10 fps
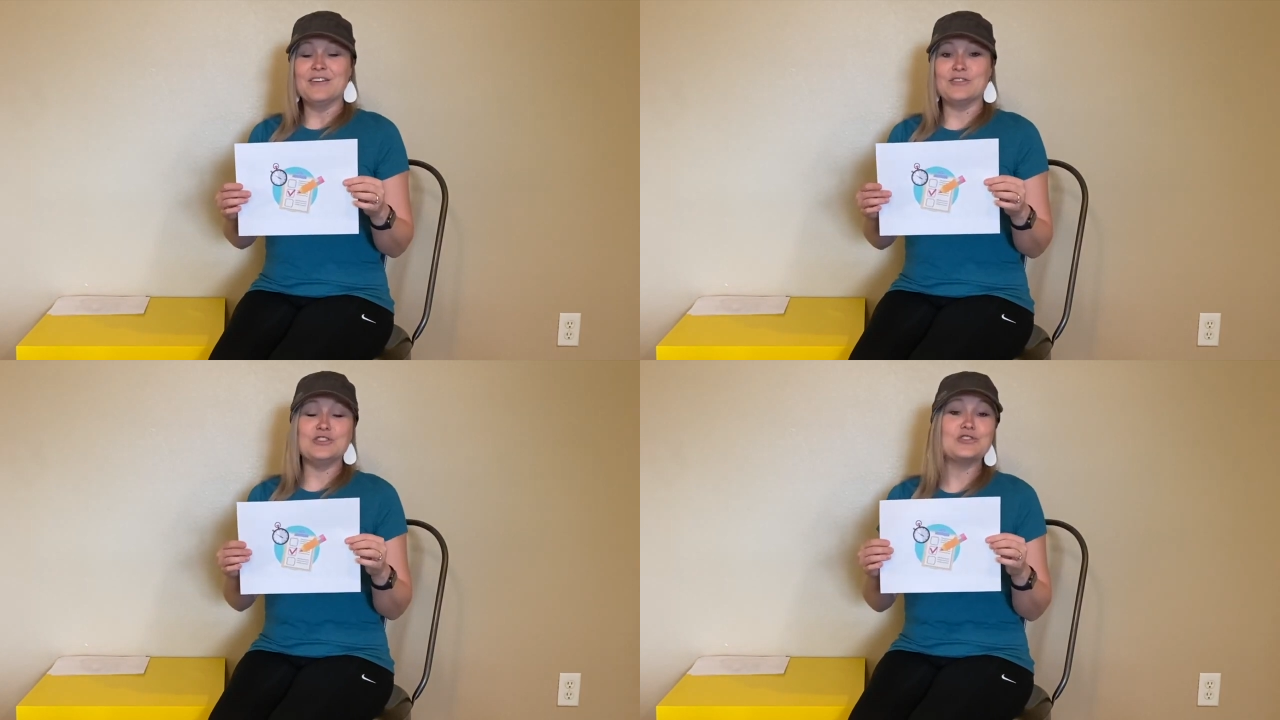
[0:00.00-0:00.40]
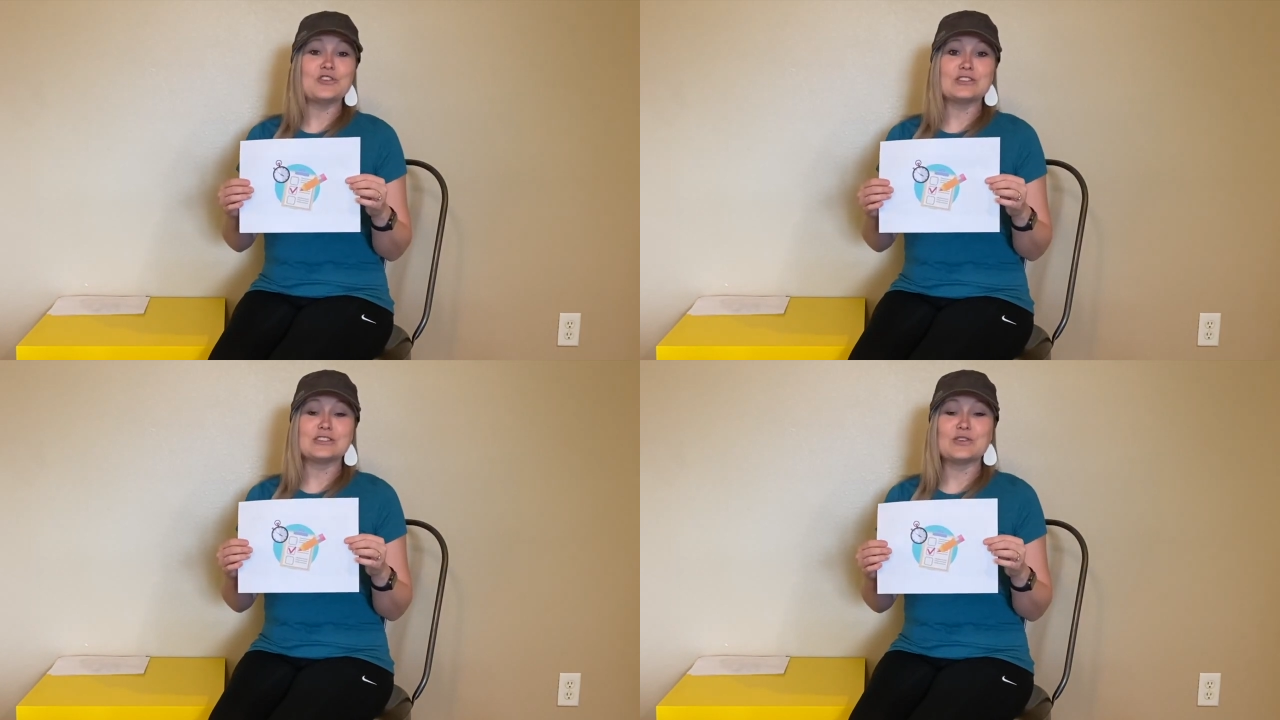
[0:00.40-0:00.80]
When you go
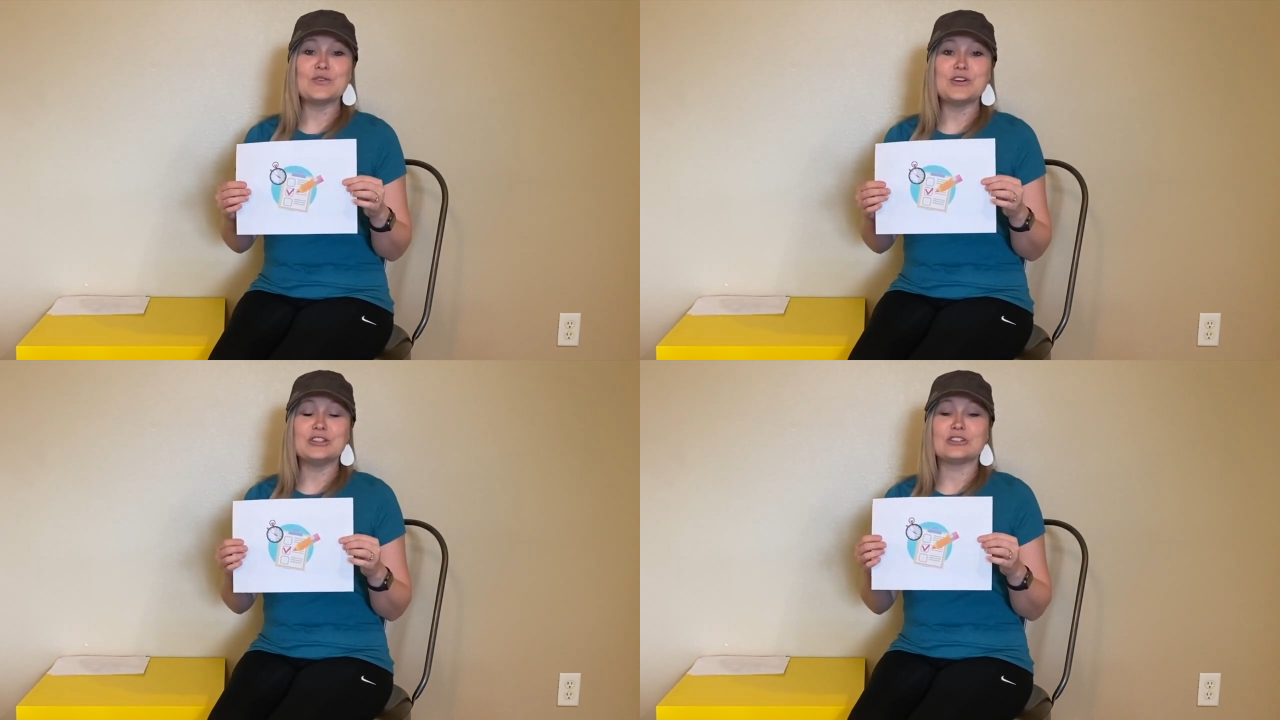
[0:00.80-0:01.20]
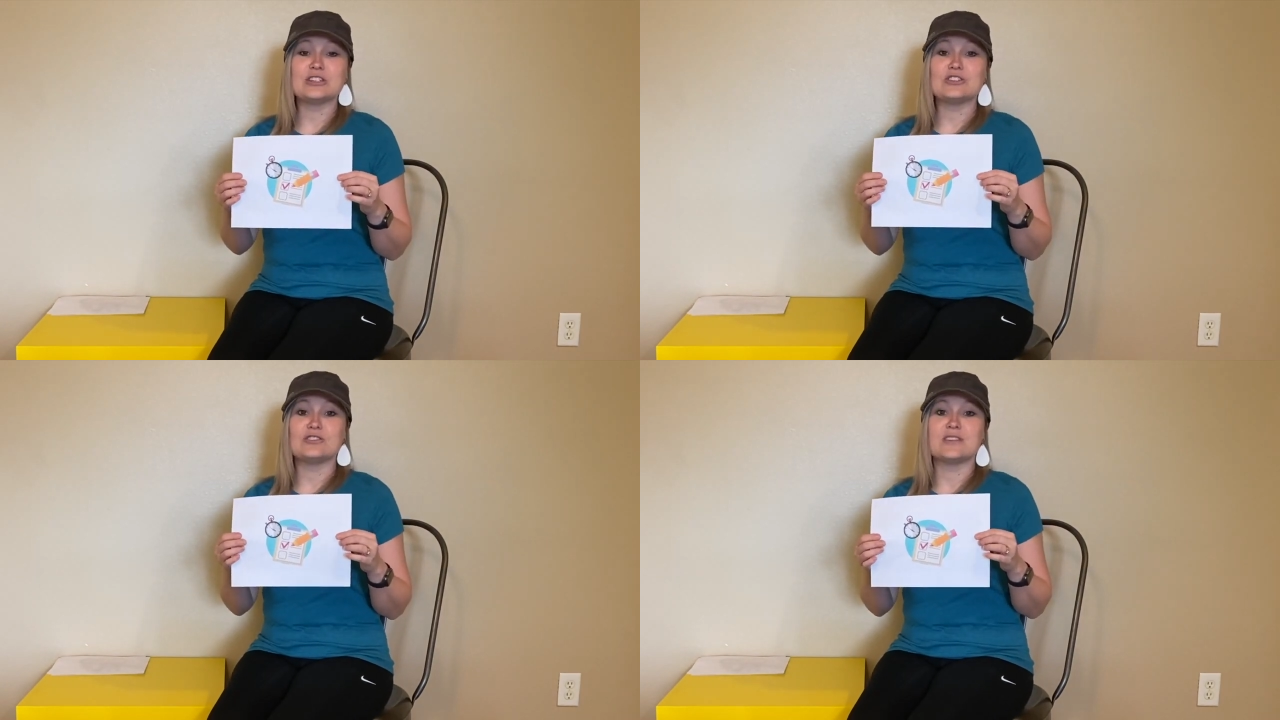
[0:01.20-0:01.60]
to school and your
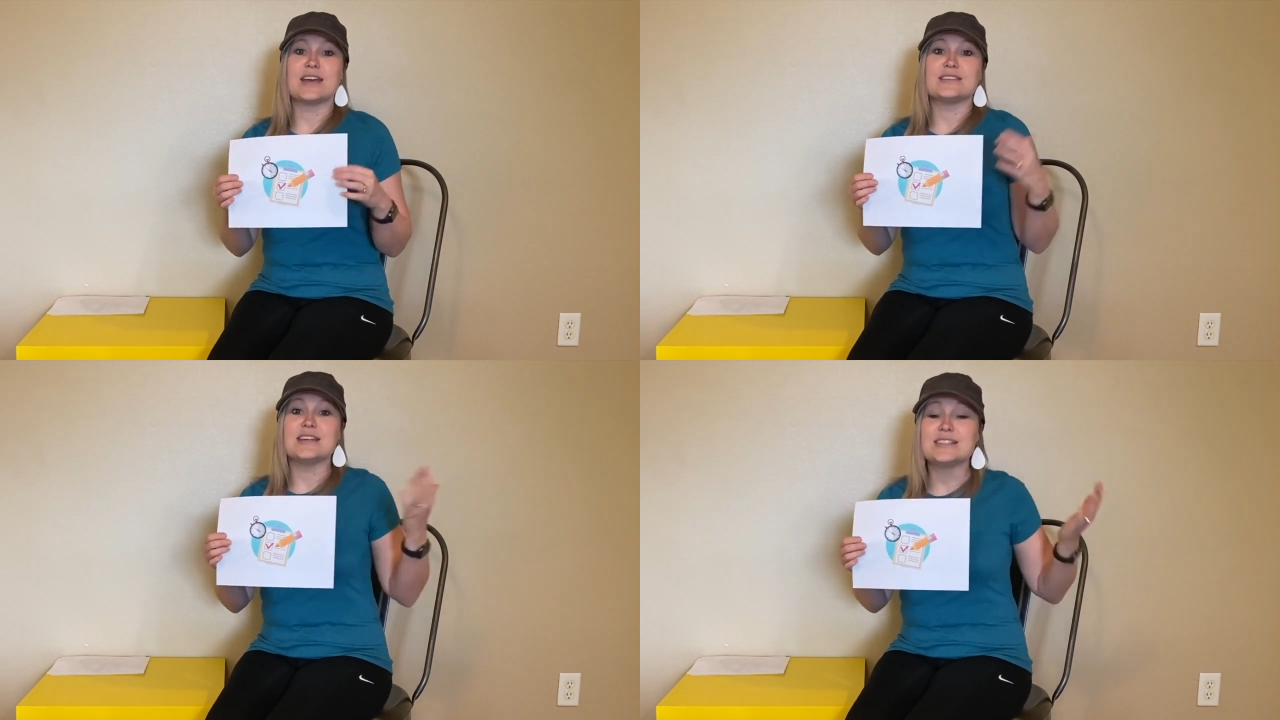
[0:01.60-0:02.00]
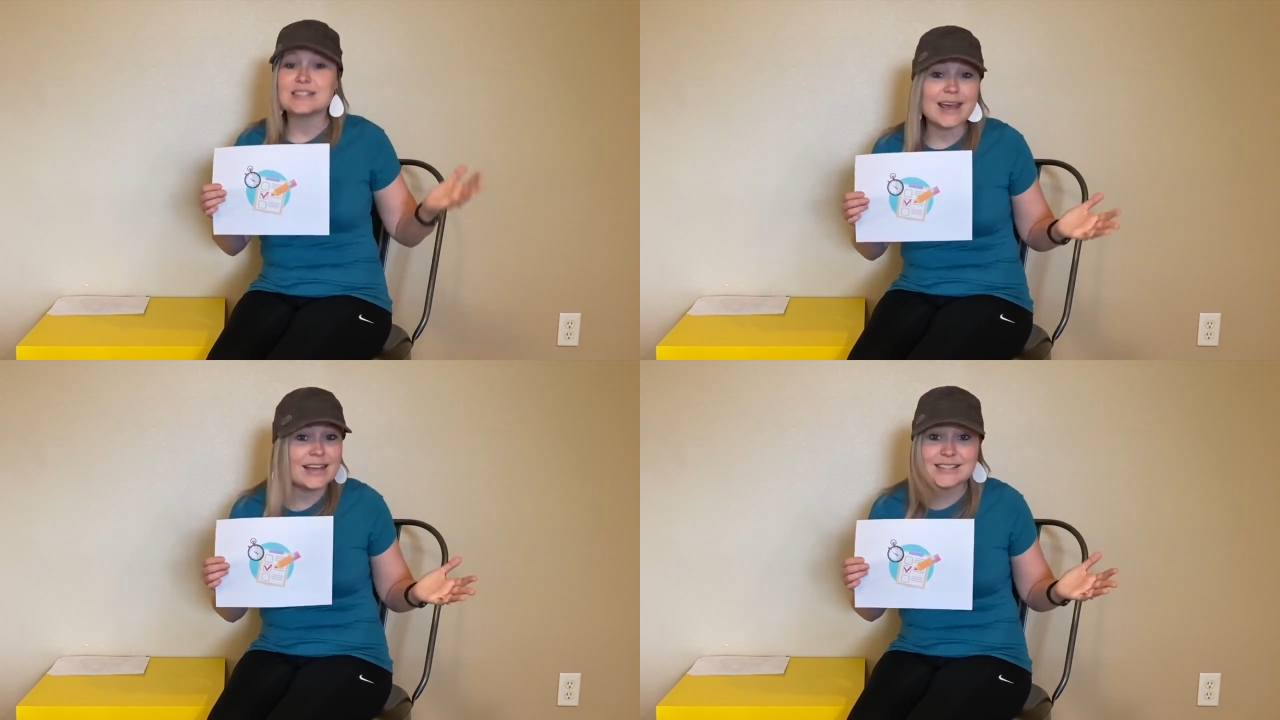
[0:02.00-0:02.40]
teacher says, "It's
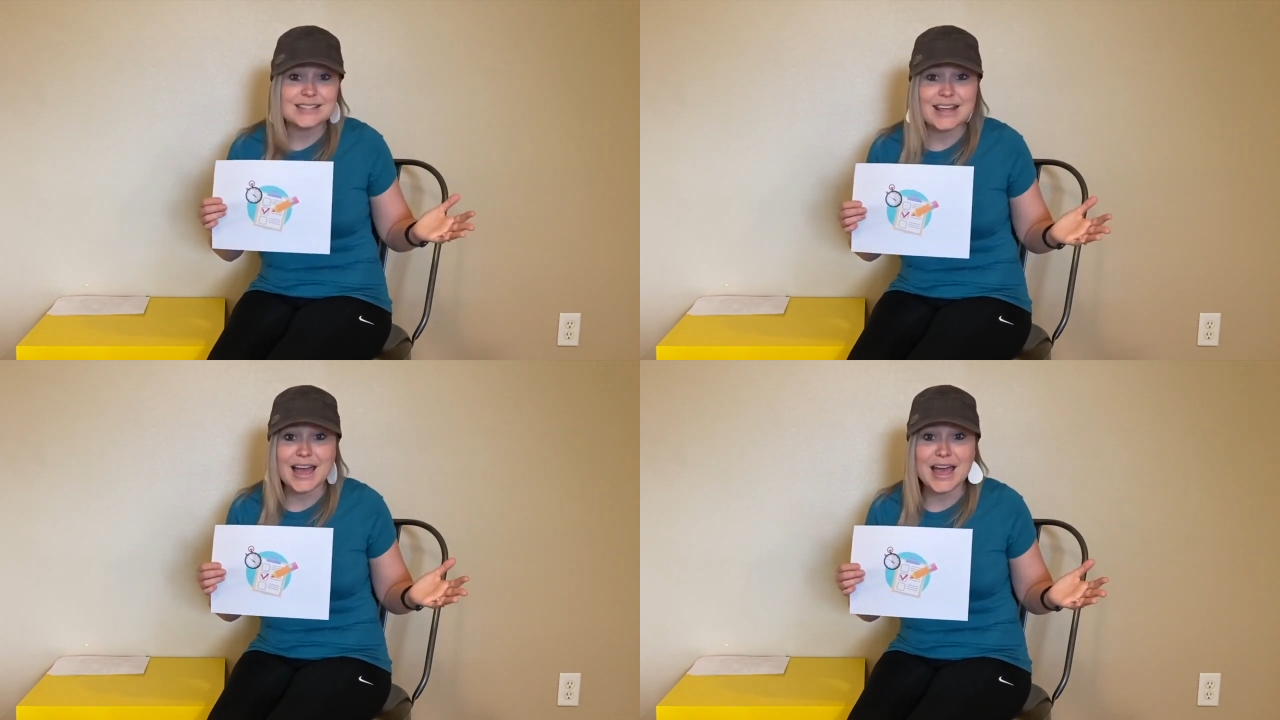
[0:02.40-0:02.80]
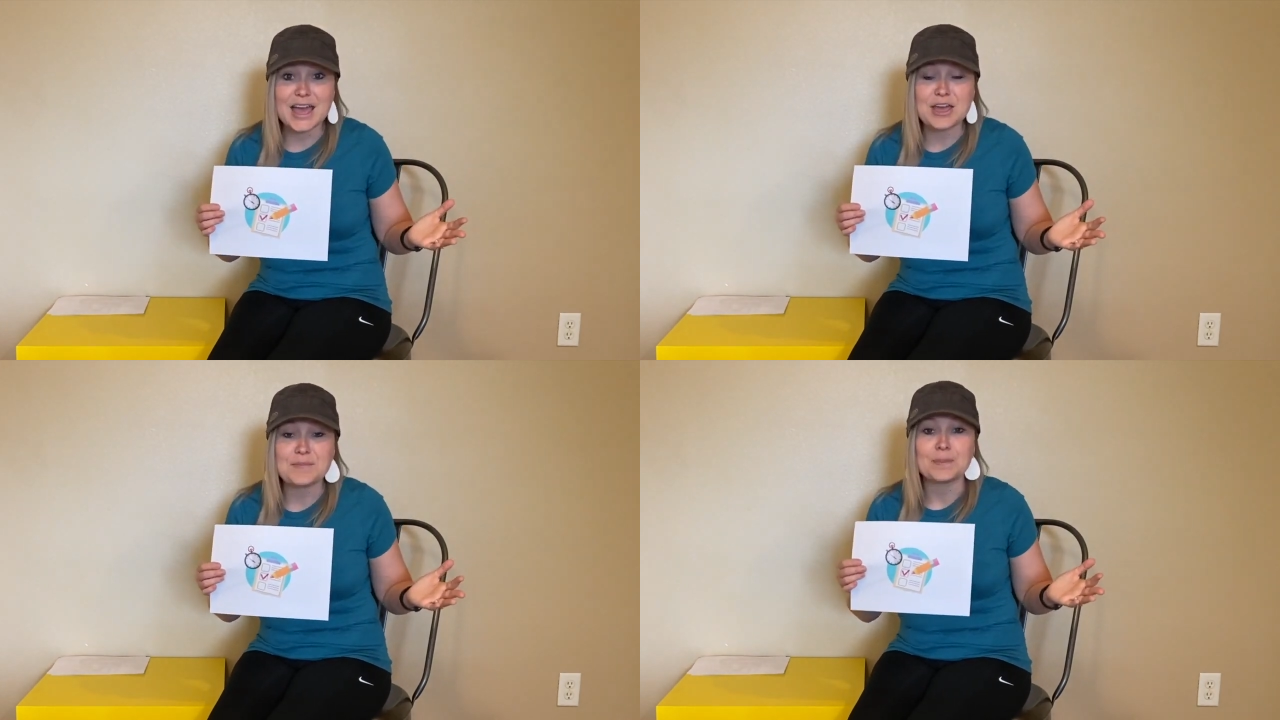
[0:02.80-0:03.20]
test
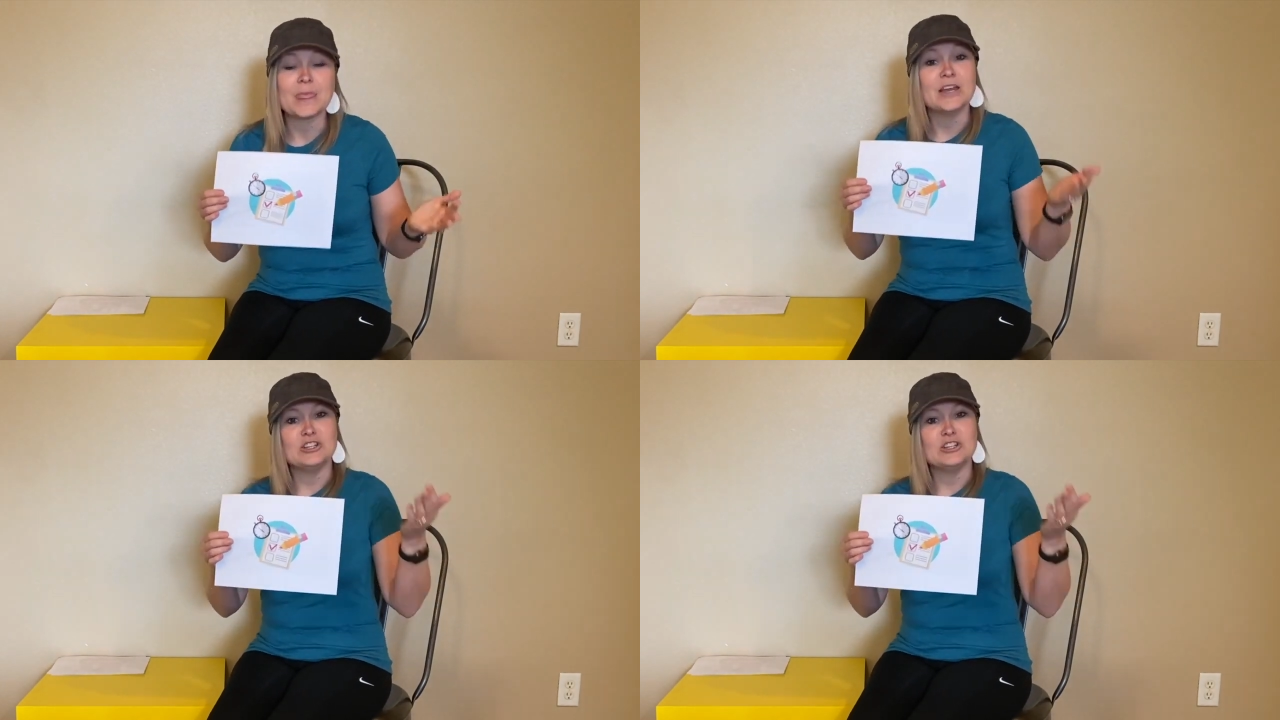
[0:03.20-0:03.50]
time."